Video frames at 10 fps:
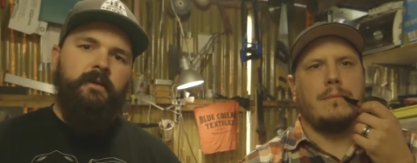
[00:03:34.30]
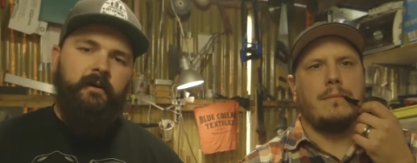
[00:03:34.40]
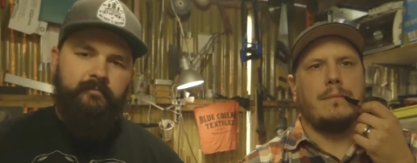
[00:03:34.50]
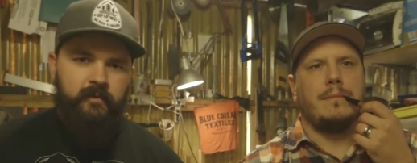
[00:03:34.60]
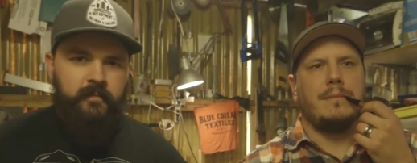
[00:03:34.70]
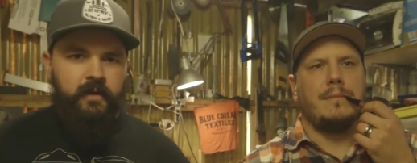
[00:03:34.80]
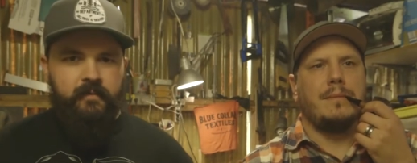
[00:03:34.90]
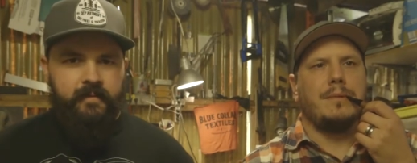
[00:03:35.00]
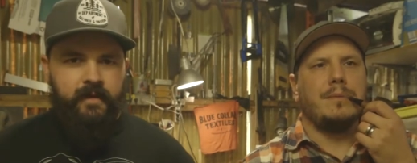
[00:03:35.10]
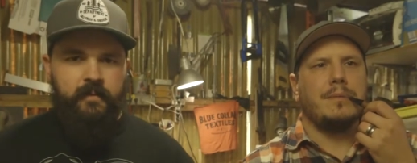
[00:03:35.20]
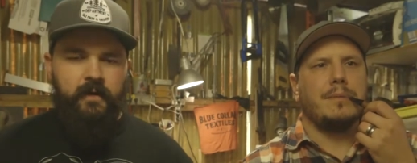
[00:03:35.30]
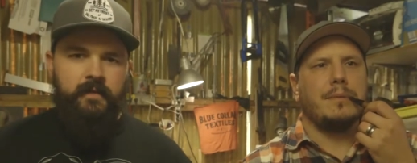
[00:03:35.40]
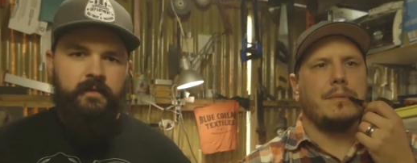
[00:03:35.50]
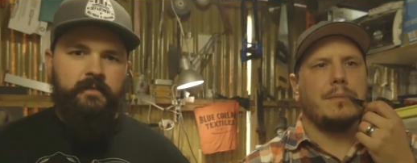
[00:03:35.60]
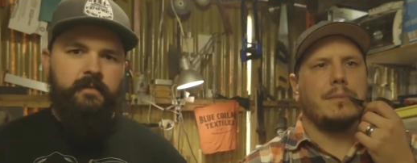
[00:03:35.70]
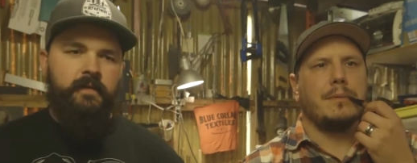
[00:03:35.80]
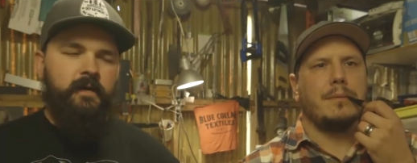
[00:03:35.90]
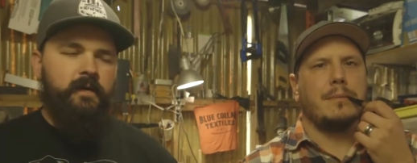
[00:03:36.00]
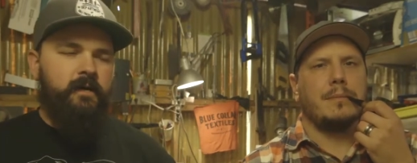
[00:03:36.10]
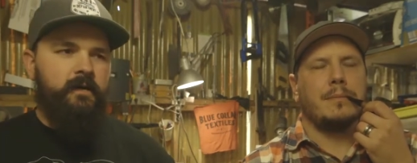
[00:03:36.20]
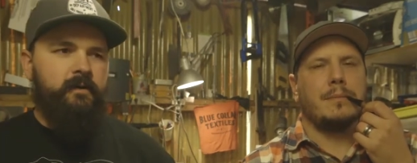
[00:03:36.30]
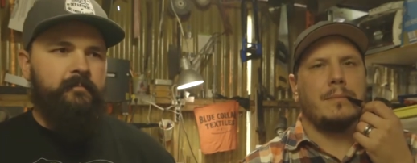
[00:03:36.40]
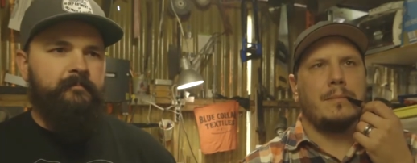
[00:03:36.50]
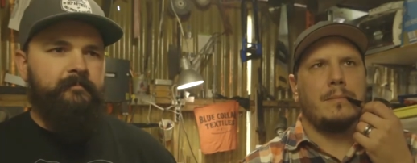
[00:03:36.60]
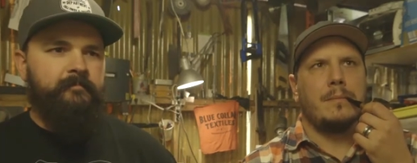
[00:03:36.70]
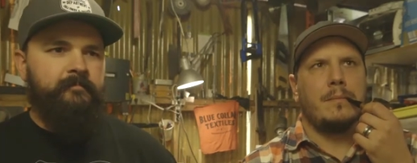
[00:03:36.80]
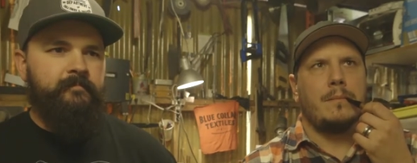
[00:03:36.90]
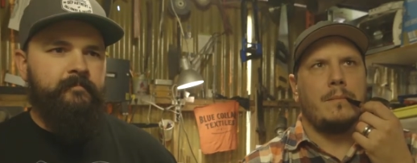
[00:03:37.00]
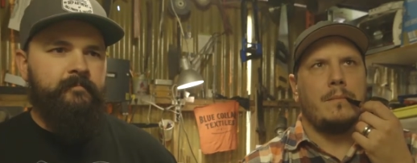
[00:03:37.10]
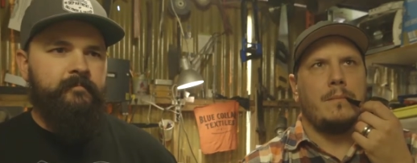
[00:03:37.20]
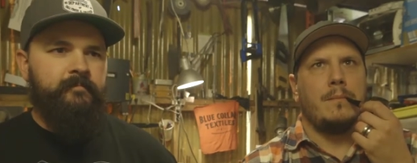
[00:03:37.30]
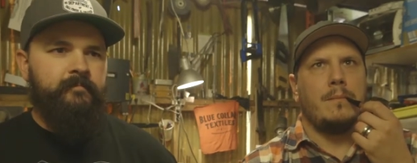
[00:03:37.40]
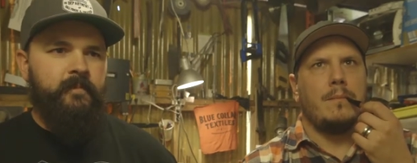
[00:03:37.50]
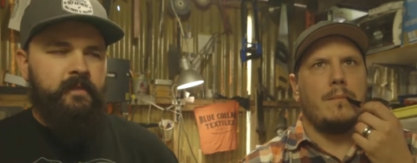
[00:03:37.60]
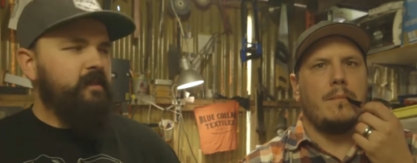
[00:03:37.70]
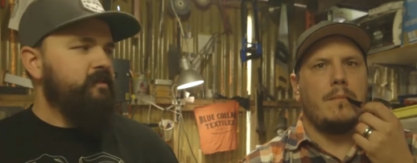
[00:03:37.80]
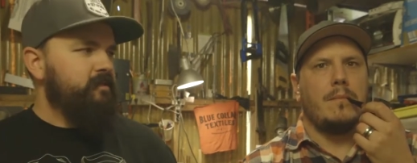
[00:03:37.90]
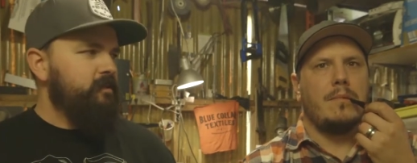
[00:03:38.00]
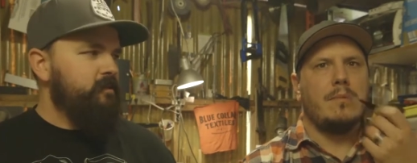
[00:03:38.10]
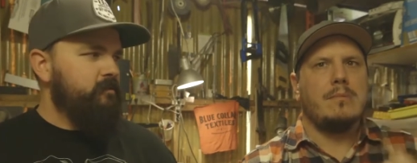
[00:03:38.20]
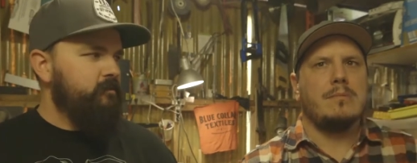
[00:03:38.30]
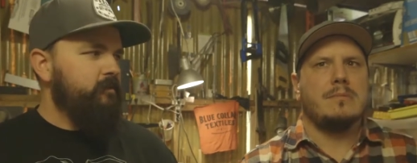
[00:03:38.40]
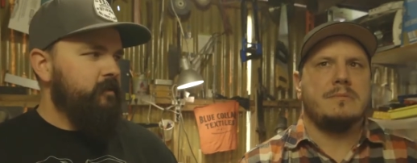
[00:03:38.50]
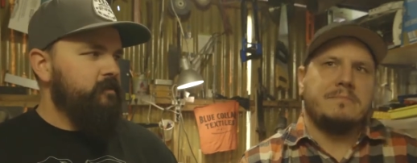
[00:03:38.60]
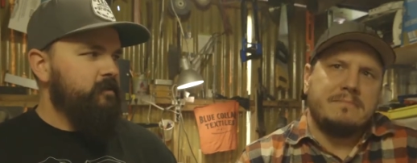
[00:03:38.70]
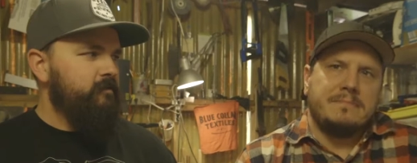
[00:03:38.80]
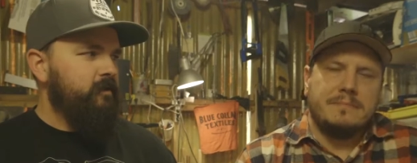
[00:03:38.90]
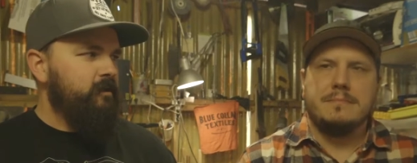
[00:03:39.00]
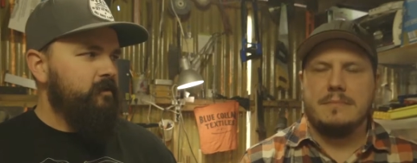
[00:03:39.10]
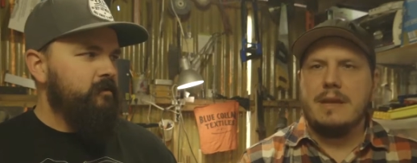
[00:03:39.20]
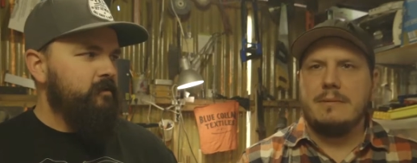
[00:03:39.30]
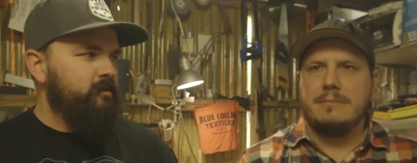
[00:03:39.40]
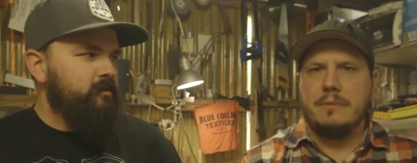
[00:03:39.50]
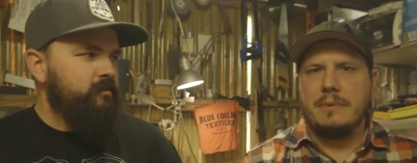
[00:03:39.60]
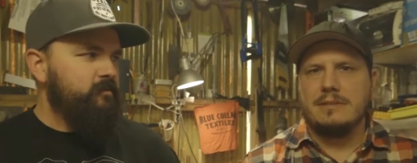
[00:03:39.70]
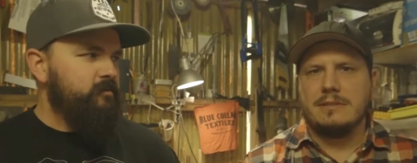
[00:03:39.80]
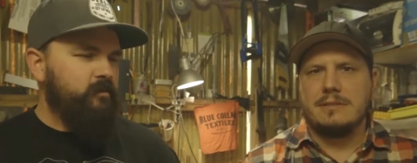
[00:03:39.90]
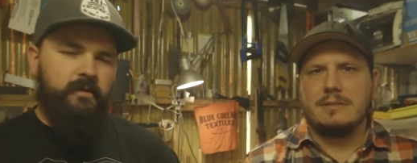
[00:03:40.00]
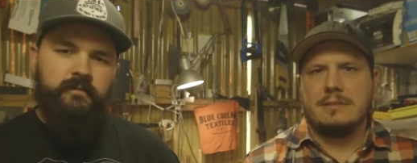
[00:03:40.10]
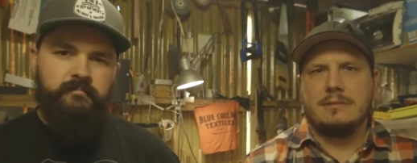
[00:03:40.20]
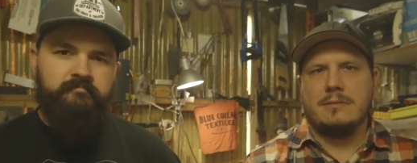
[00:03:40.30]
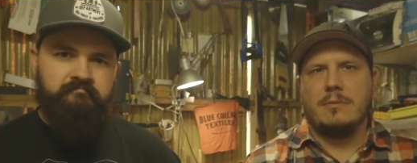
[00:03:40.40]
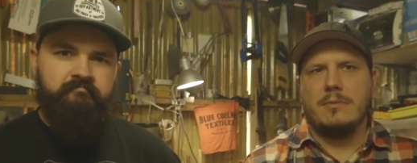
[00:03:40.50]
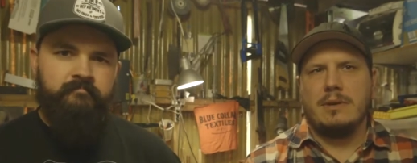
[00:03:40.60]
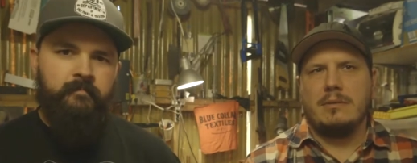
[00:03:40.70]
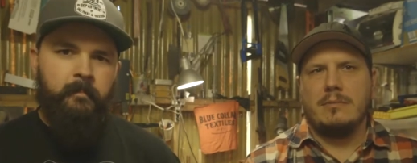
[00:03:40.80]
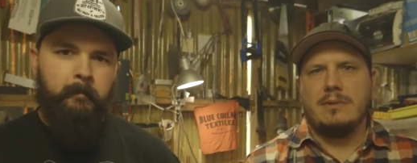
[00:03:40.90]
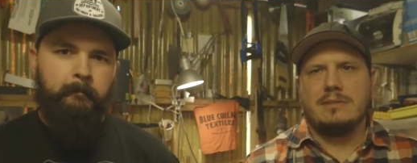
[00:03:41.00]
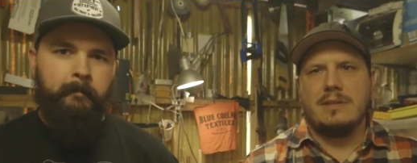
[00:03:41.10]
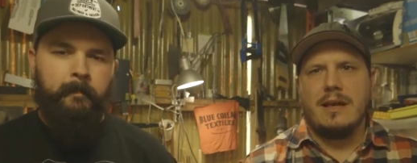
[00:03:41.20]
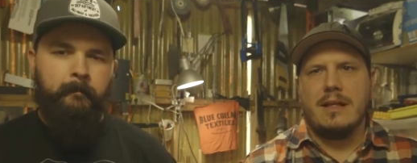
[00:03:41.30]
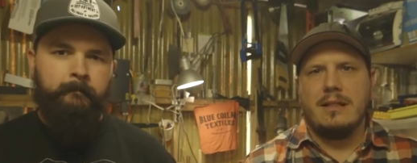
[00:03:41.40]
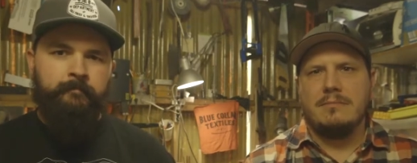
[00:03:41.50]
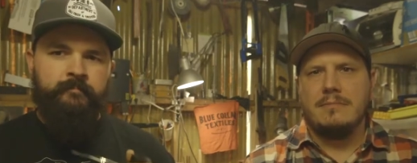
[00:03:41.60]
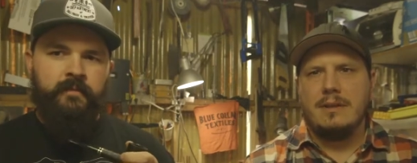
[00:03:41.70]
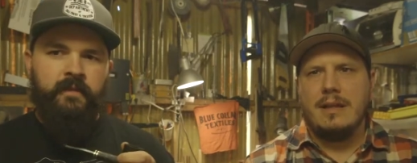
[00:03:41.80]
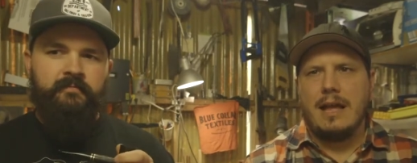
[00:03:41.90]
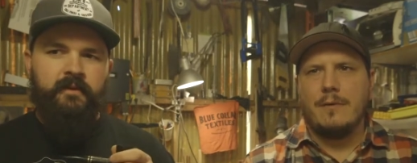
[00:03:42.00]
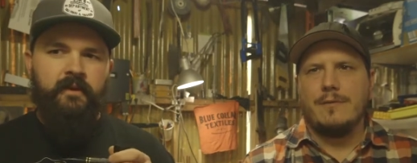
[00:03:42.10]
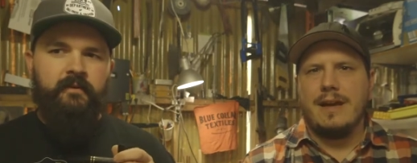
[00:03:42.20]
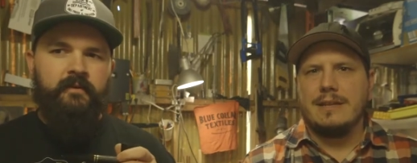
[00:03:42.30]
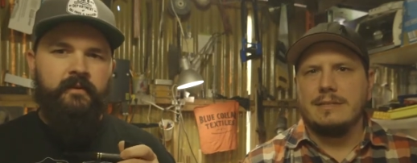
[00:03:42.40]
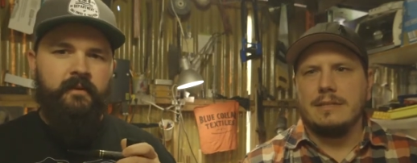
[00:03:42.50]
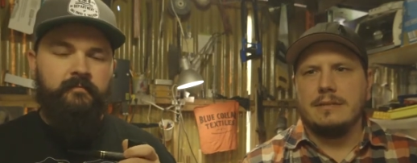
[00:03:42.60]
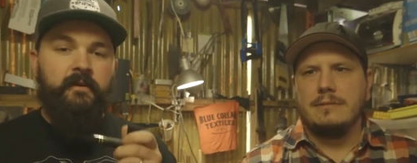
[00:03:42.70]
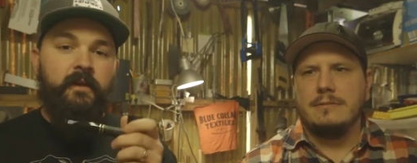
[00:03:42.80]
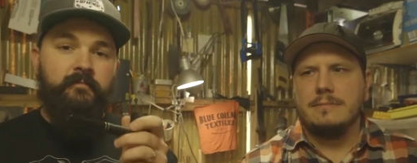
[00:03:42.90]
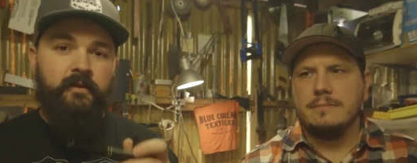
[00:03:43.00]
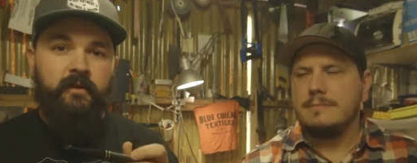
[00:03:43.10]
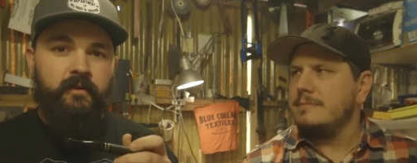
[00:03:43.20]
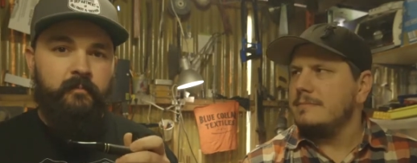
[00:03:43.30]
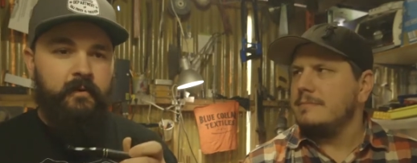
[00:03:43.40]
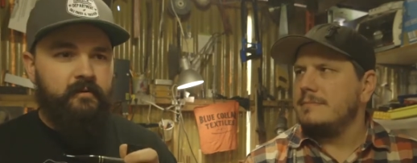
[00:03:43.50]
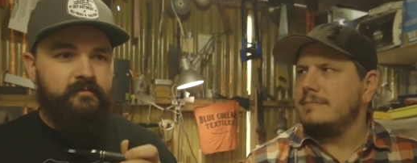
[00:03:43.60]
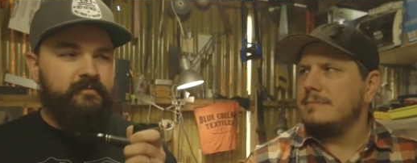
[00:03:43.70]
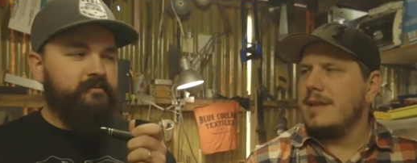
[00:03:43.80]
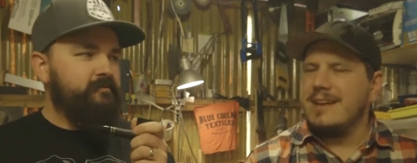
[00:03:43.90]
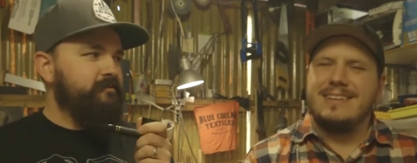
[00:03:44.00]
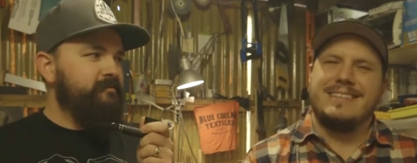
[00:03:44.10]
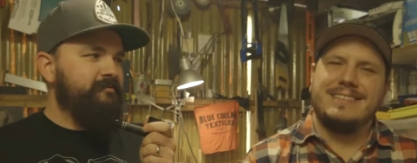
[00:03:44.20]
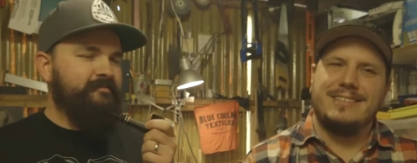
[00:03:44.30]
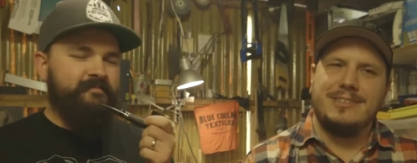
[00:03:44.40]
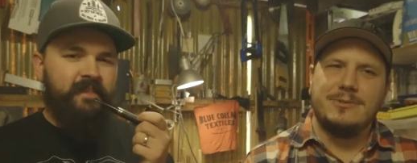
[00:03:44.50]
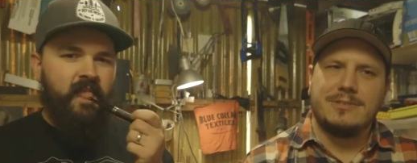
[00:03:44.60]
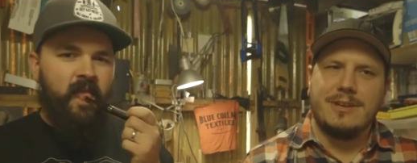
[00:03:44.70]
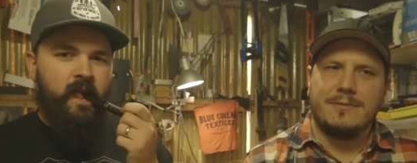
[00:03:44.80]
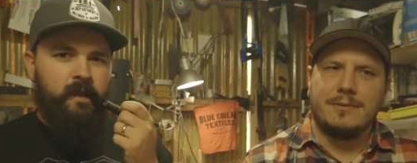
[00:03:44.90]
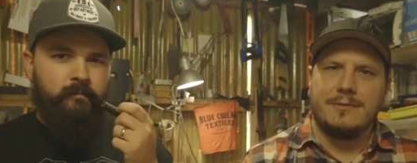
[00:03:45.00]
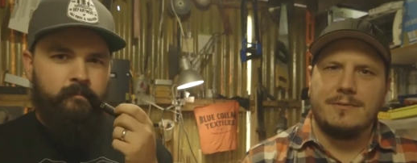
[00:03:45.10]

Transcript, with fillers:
Speaker 1: uh, front pocket, back pocket. Um, I think that's it. That's what we want to see, right?
Speaker 2: Yep. The basics. What, what, style? If you how carry, fat is it? If you, if you carry a purse. Do you suffer